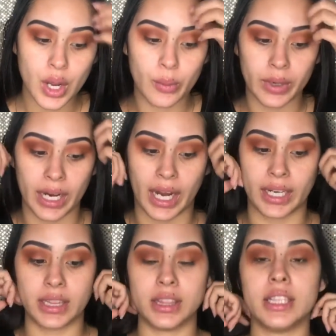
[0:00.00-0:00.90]
we're going to
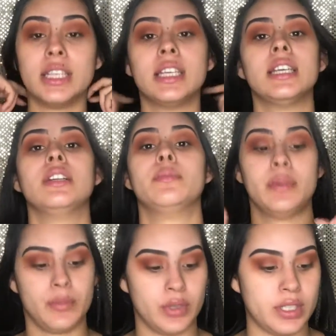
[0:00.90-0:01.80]
add a little bit
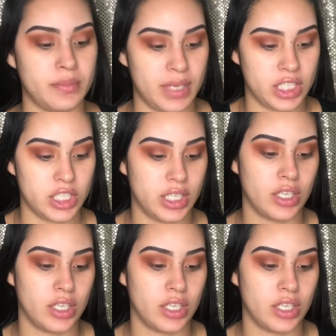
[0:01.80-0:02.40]
more dimension